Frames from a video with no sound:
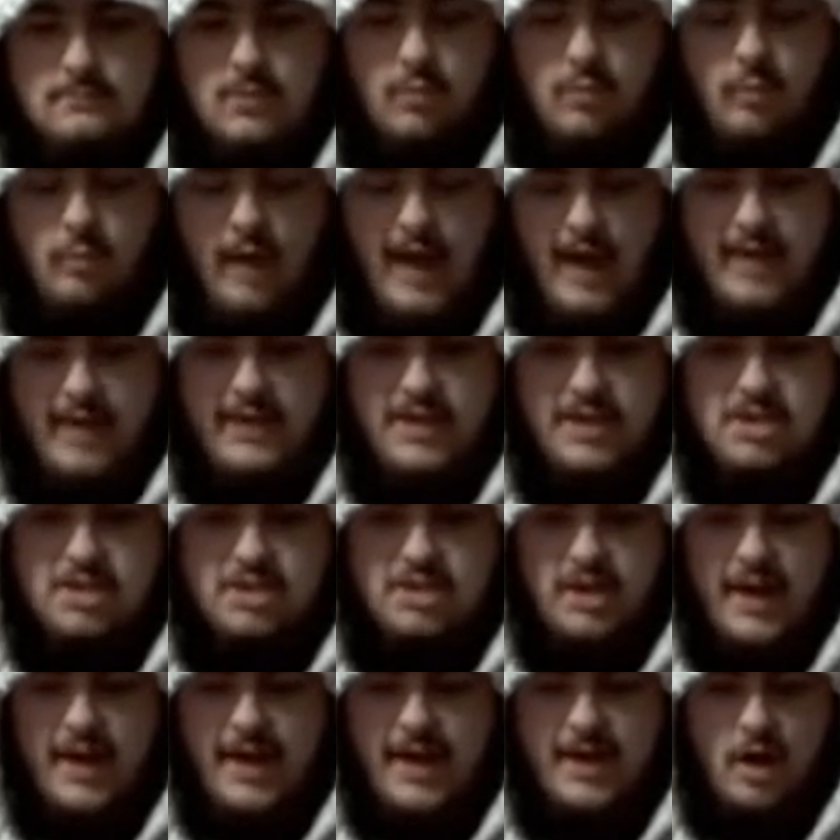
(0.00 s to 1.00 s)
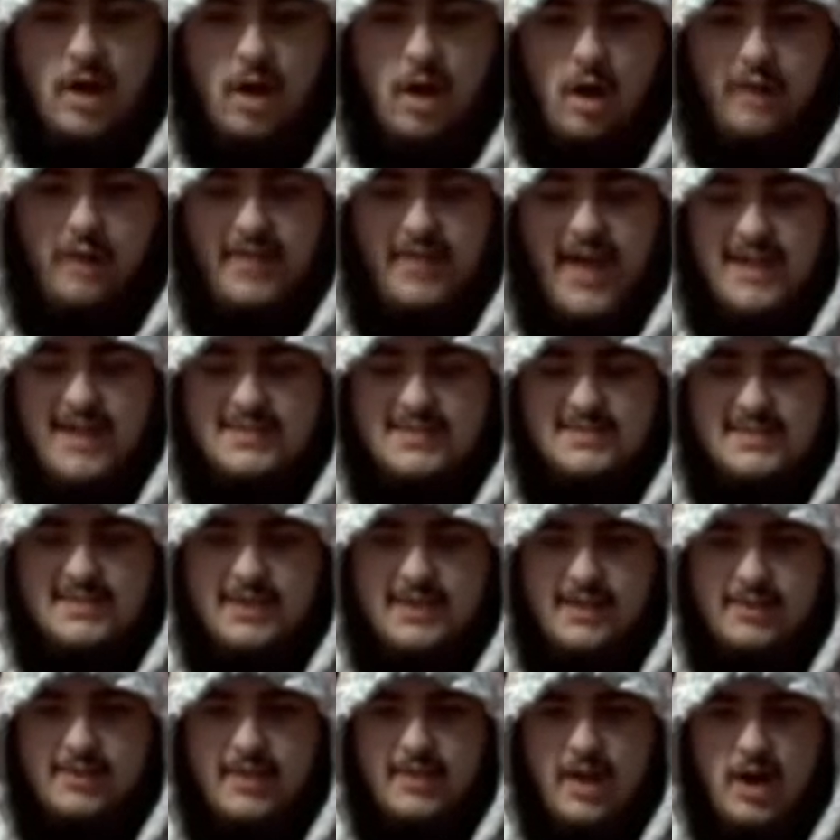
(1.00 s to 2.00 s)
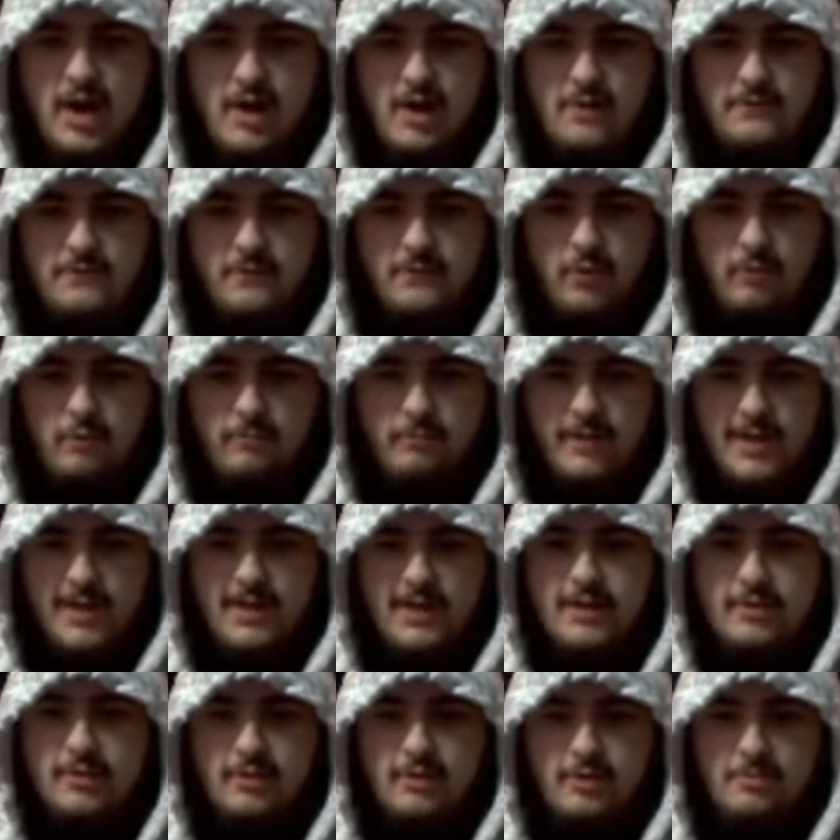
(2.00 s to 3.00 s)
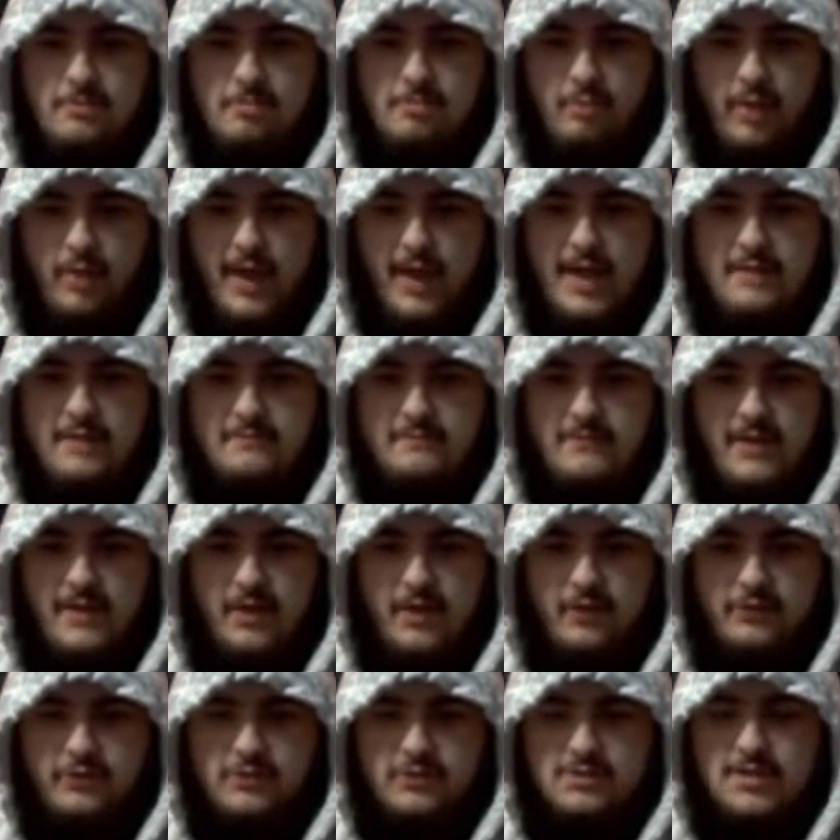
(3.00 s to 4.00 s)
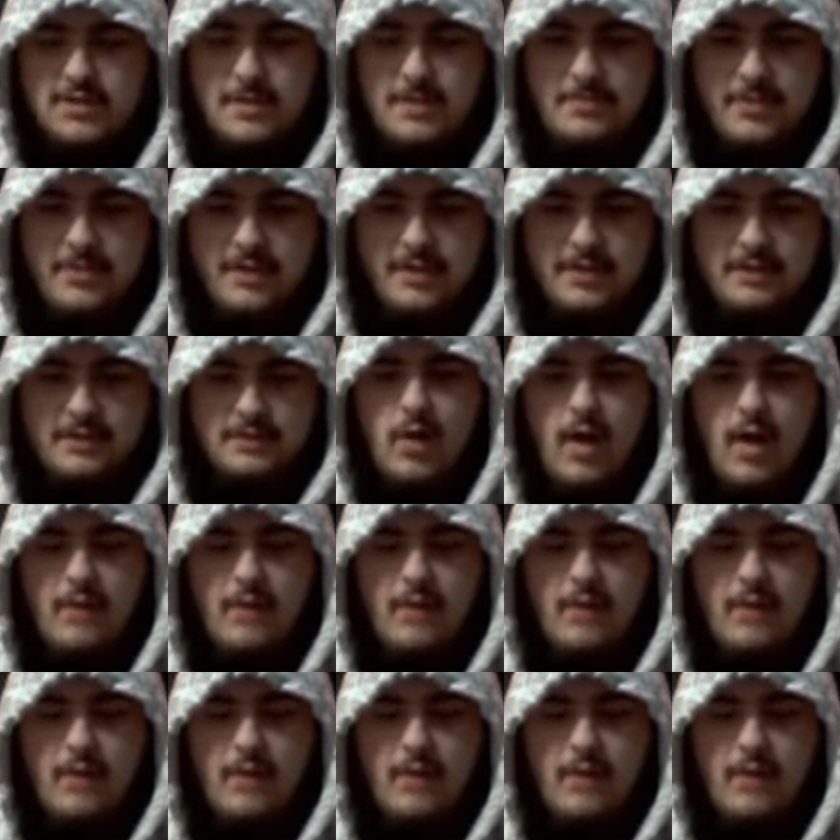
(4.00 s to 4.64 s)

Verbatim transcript: Wow, they just had all that sitting there for when their plan fails or something.